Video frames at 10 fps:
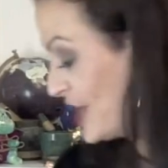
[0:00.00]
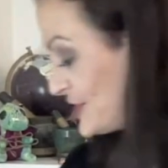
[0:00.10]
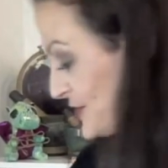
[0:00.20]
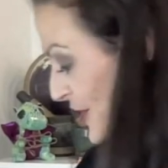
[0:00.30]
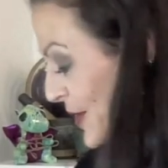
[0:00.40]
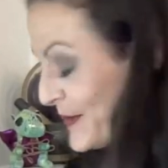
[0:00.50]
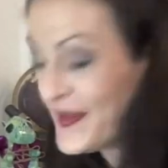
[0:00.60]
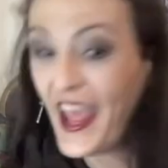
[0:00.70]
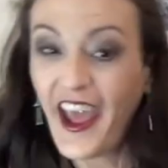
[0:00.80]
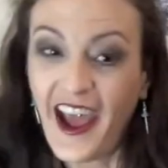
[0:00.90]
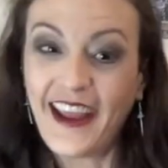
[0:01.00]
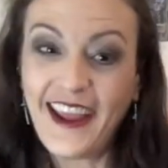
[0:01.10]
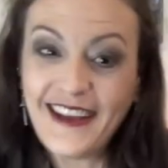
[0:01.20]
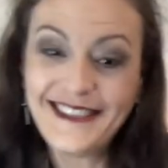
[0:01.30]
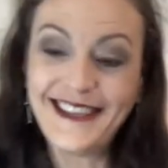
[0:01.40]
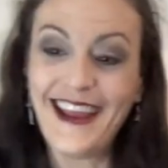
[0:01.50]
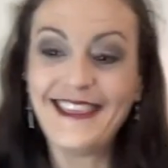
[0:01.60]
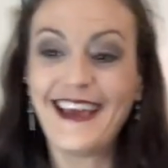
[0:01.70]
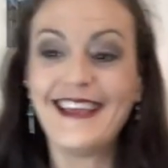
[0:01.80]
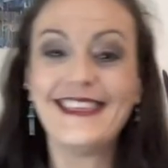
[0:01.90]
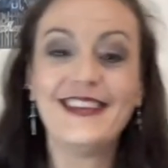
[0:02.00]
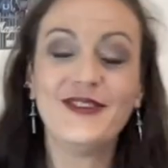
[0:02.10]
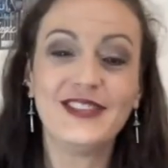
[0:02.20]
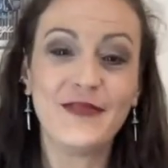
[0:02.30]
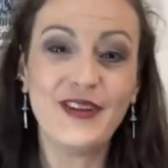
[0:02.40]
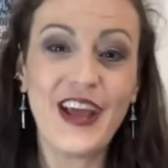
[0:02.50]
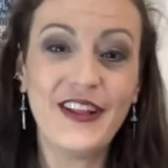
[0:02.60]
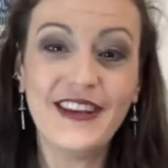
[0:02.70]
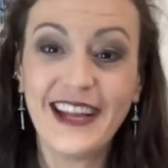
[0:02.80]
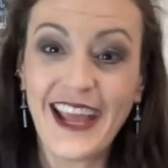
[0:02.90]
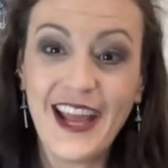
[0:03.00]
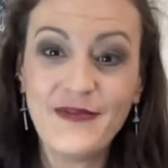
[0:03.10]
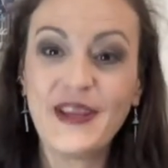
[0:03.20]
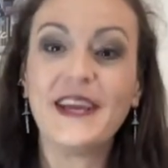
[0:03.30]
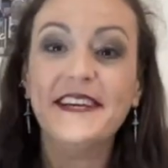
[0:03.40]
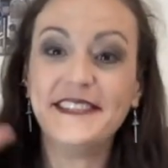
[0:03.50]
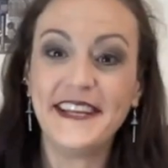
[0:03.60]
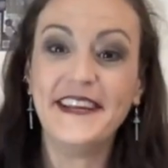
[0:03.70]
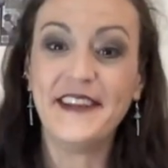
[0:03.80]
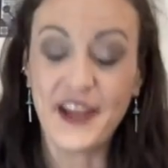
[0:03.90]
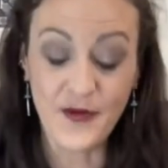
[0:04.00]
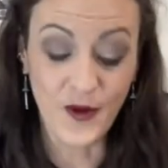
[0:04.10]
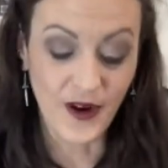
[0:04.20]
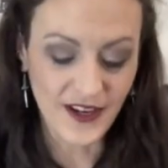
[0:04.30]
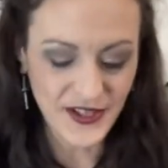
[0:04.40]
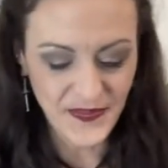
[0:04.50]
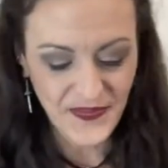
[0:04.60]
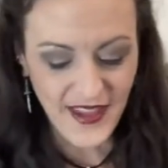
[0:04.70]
So I can say that, thank you, Deb and Ella, again, because it worked.